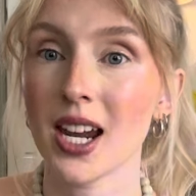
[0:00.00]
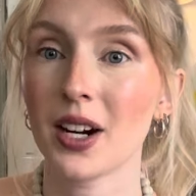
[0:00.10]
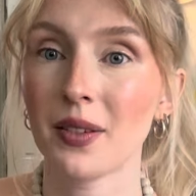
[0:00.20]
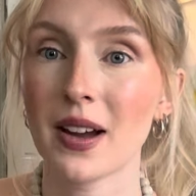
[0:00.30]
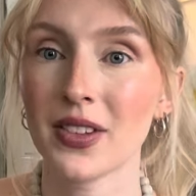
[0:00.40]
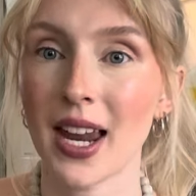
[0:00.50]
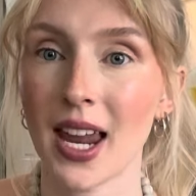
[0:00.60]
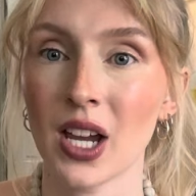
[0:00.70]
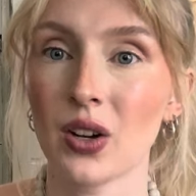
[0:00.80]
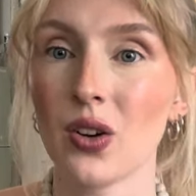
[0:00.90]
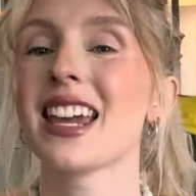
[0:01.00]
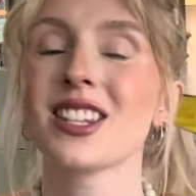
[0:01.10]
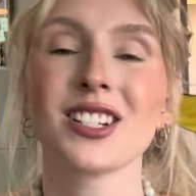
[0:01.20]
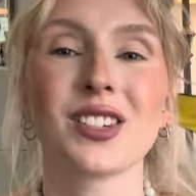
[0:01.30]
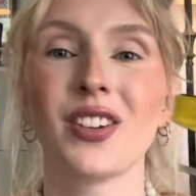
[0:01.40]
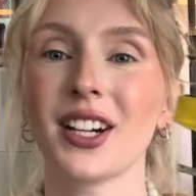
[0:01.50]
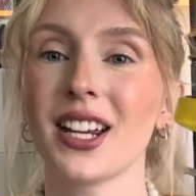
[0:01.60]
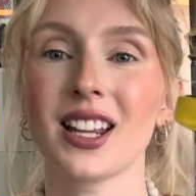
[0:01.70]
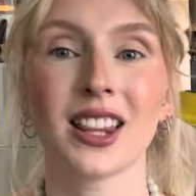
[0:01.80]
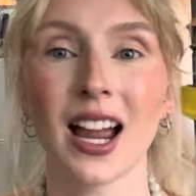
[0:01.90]
around the ankle. It looks very
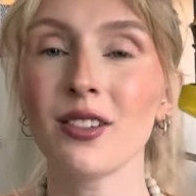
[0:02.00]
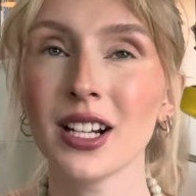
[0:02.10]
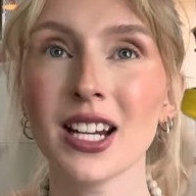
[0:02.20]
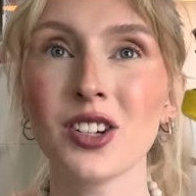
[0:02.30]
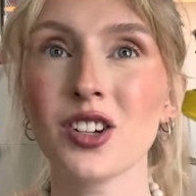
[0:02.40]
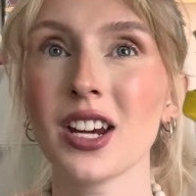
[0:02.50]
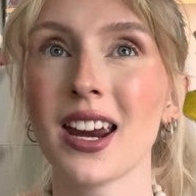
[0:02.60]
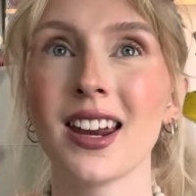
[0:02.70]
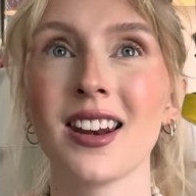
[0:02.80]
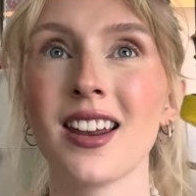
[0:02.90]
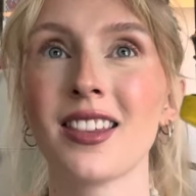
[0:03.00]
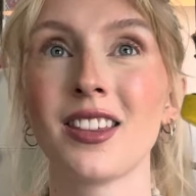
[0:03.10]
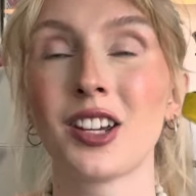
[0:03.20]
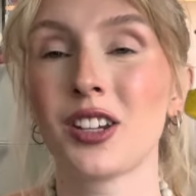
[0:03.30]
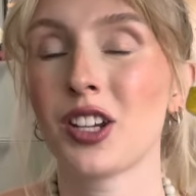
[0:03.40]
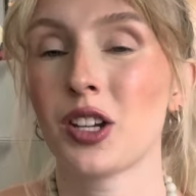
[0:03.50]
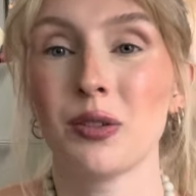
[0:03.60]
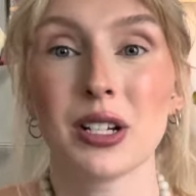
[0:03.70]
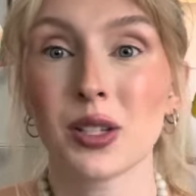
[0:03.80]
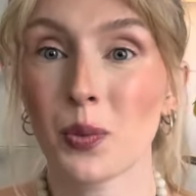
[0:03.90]
clownish in the
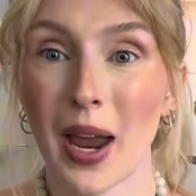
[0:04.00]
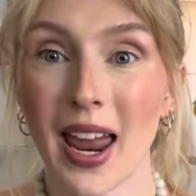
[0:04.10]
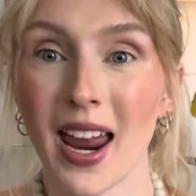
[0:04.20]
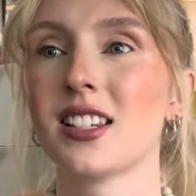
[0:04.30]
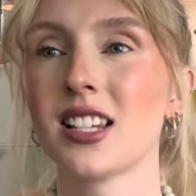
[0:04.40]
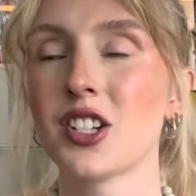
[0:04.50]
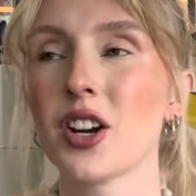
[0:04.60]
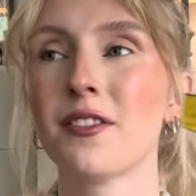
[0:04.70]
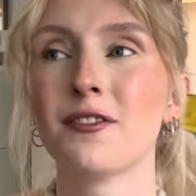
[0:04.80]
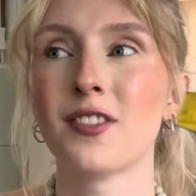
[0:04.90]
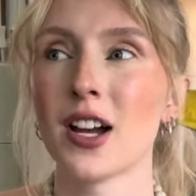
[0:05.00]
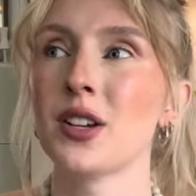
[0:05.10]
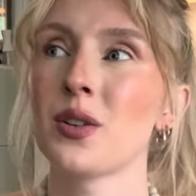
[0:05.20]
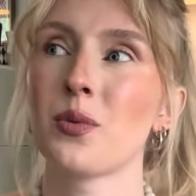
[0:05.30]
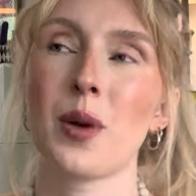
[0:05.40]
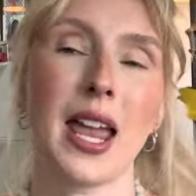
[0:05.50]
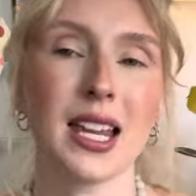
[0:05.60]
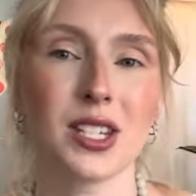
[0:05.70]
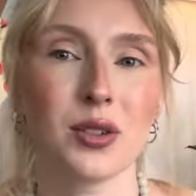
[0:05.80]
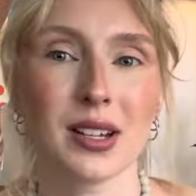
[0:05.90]
cutest way. Such a fun
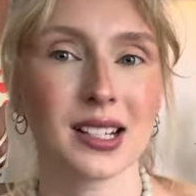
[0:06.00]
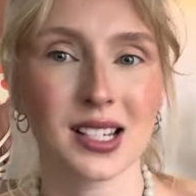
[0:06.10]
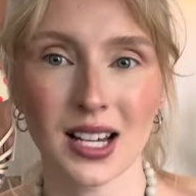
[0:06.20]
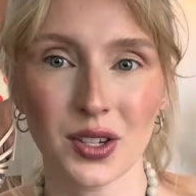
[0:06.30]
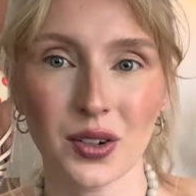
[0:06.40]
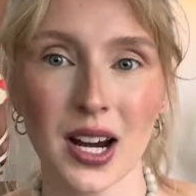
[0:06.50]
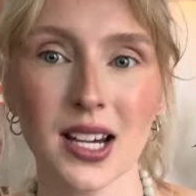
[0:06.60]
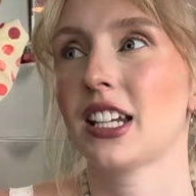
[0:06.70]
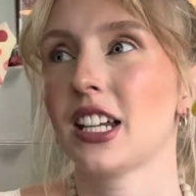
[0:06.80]
way to accessorize.